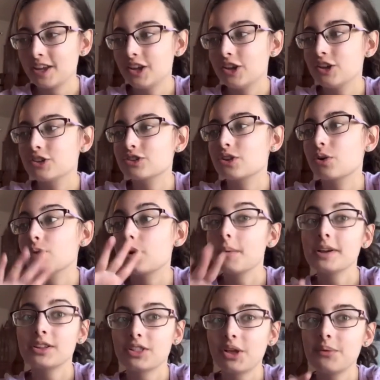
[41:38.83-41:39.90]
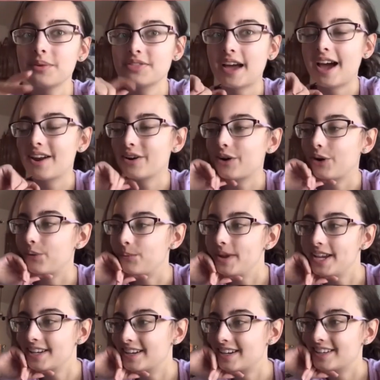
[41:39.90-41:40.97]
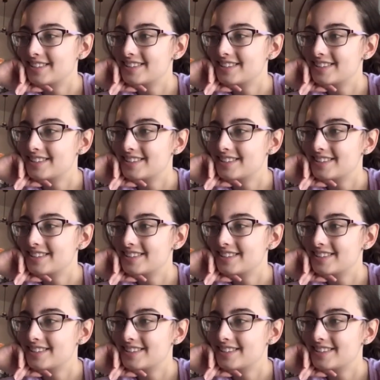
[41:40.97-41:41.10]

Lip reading: So going along with that, her weakness